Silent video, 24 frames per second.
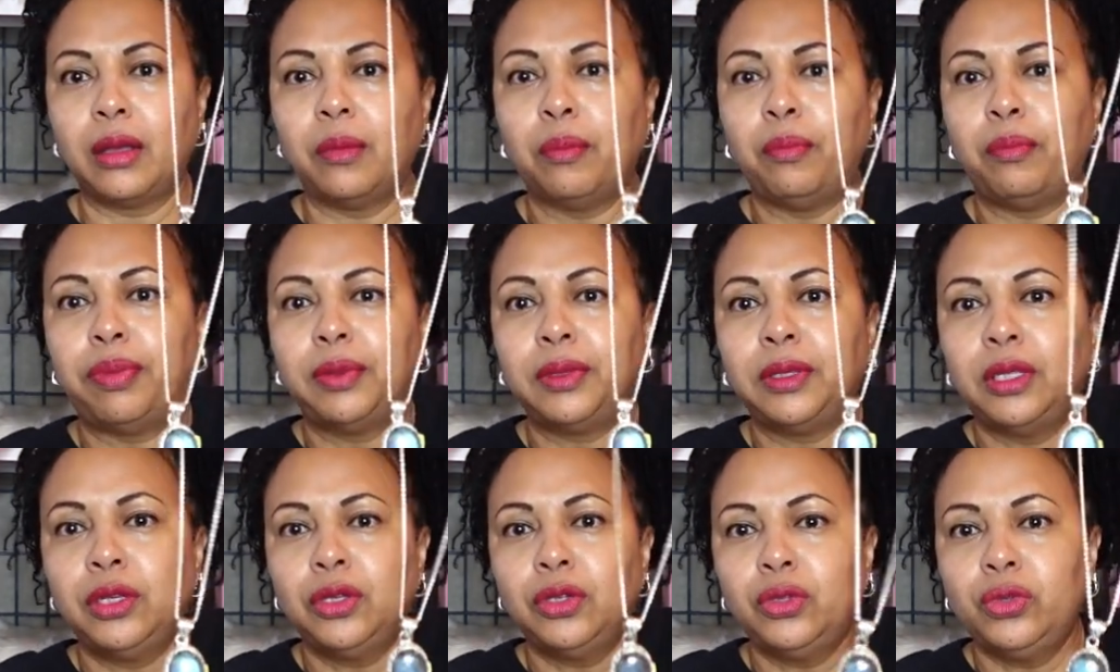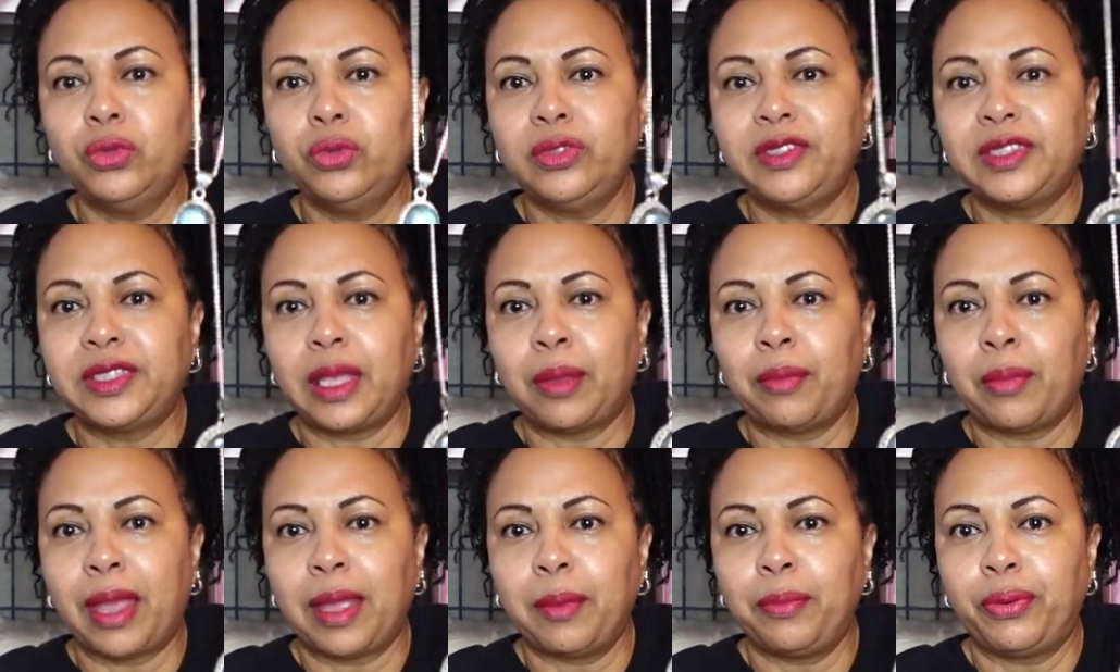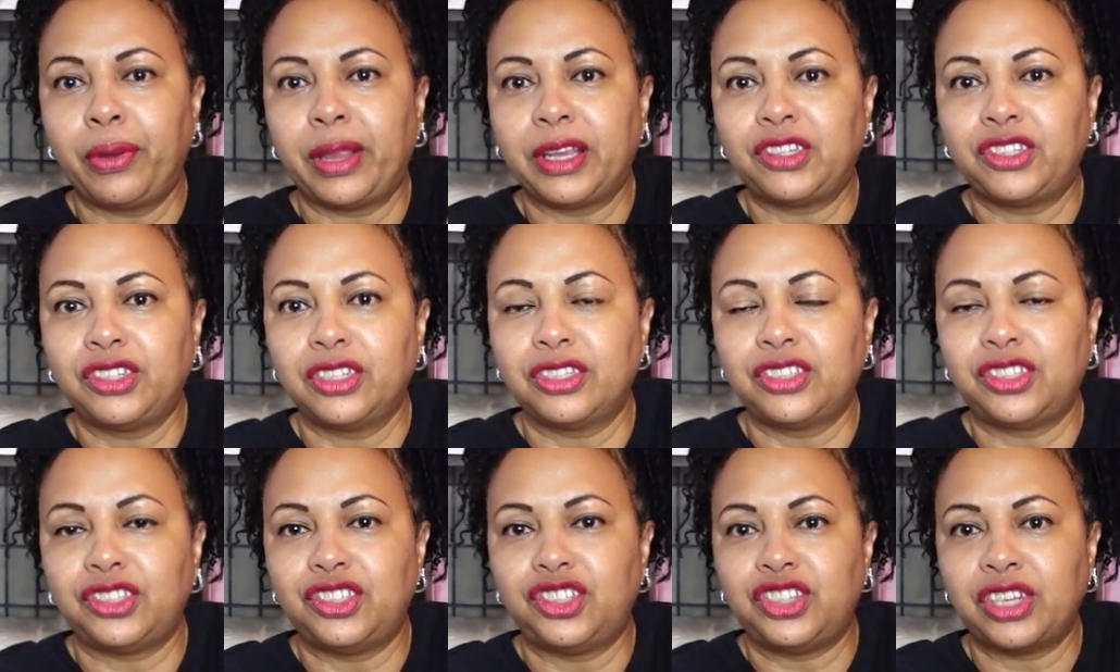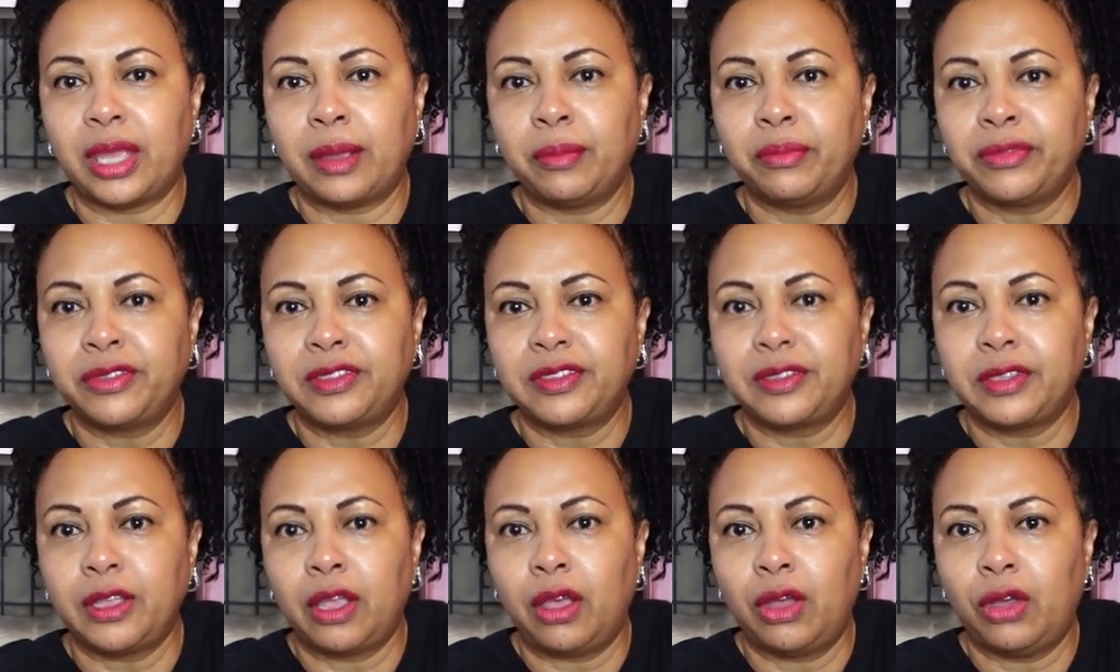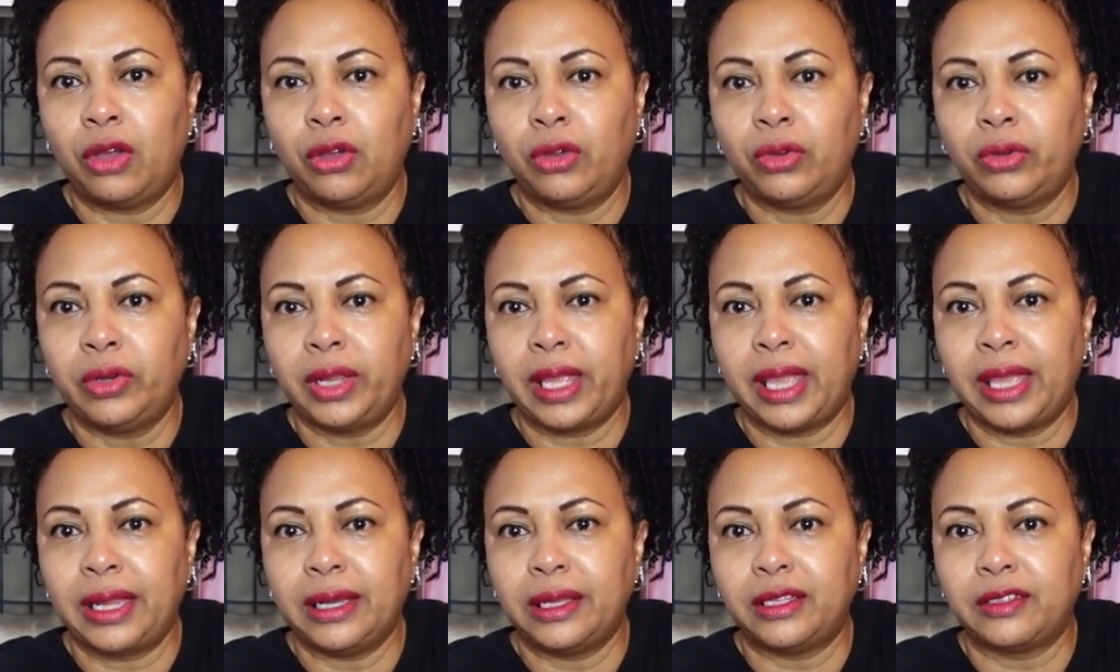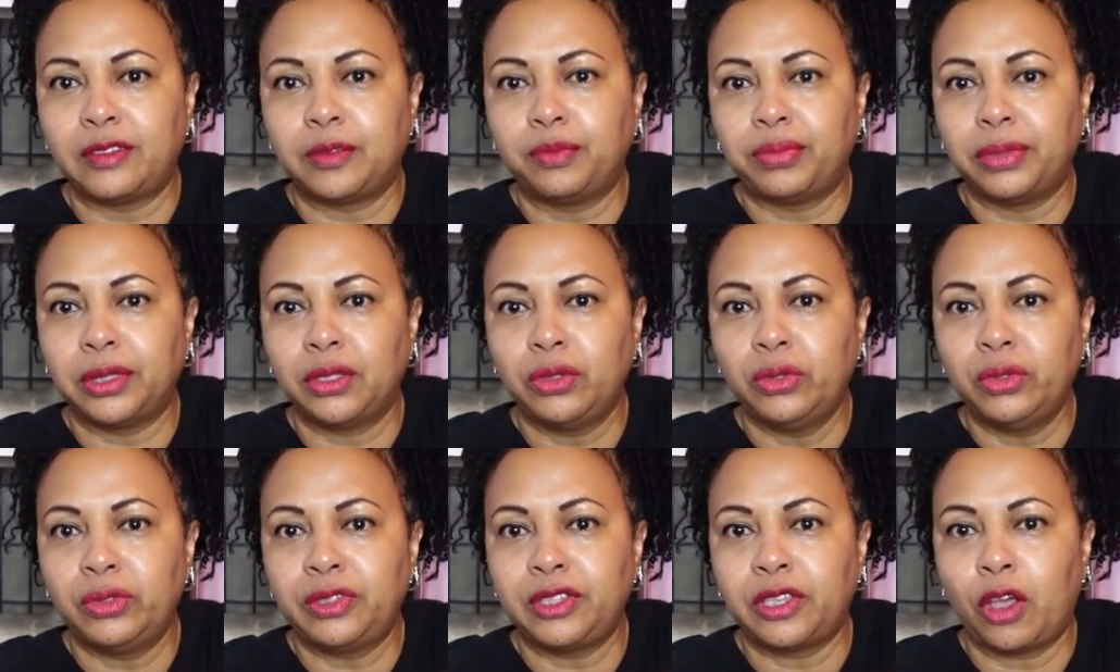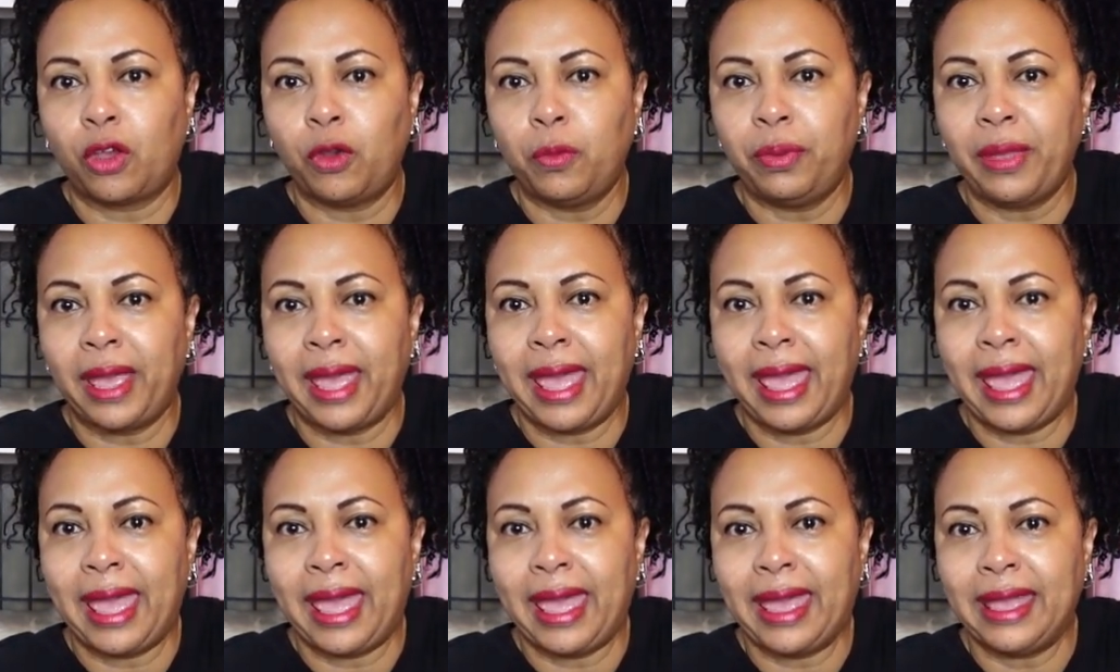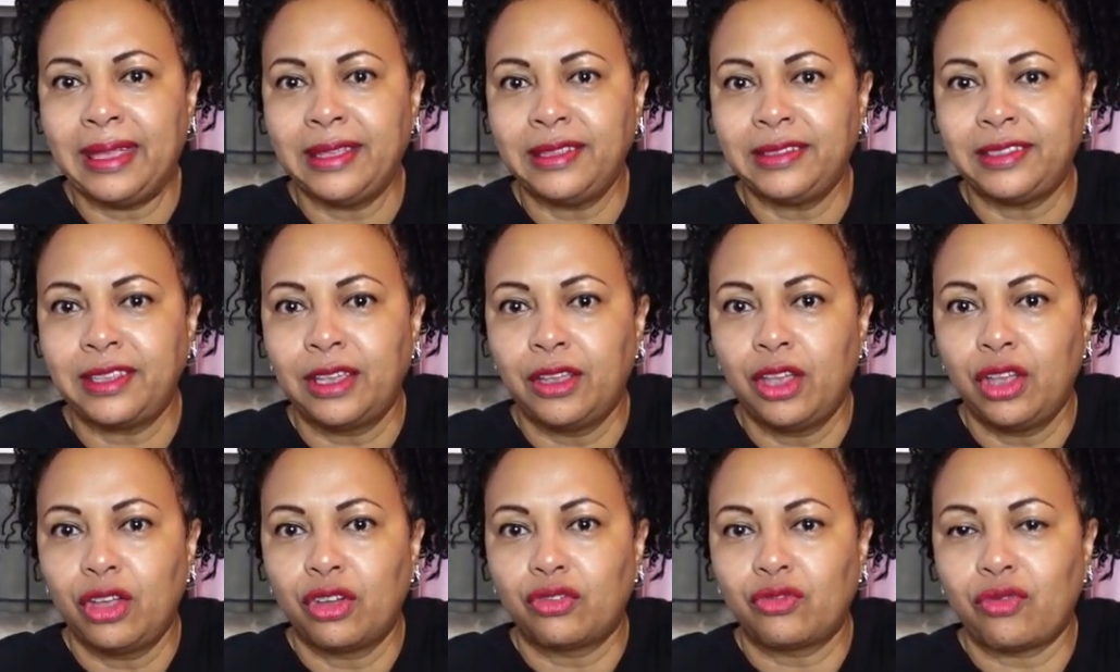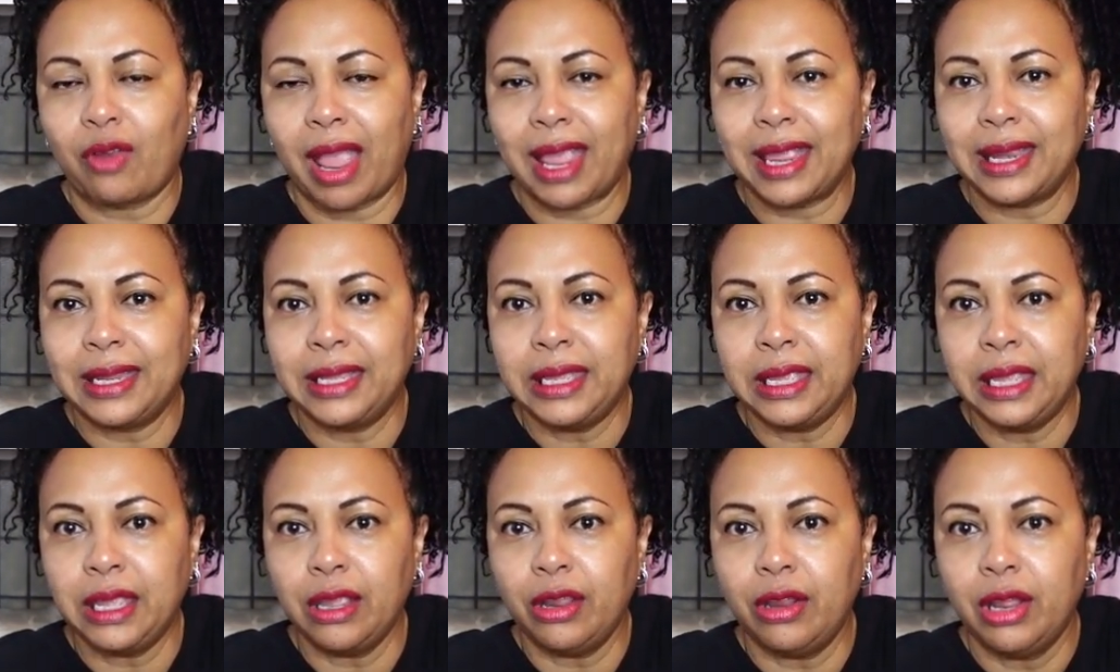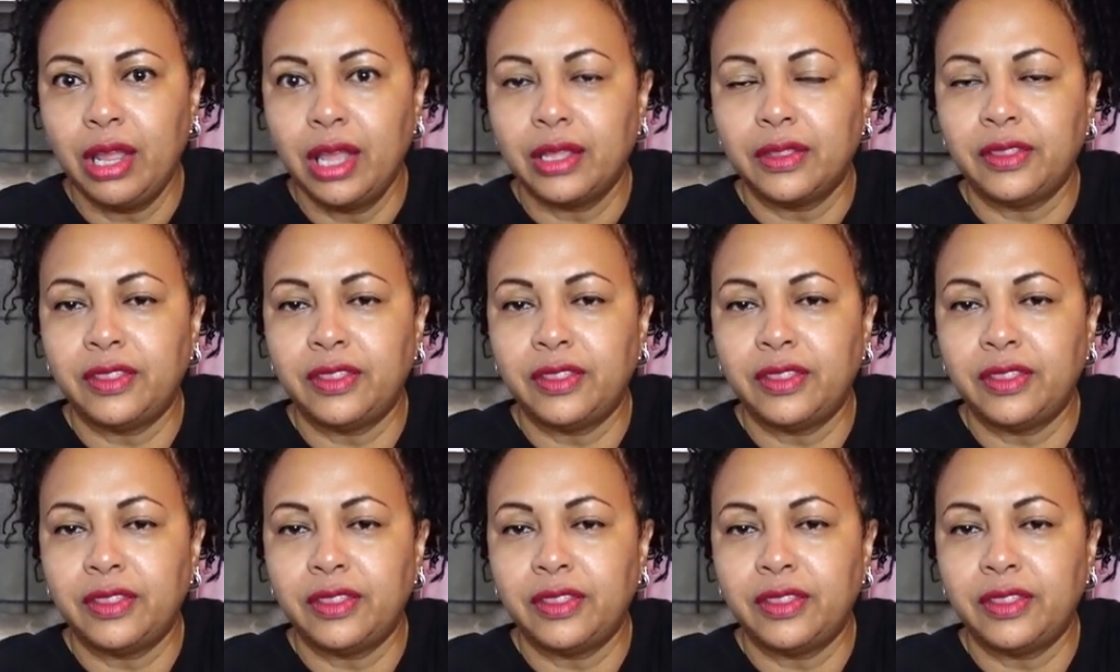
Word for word: blue semi-precious gemstone, and it's blue topaz right here.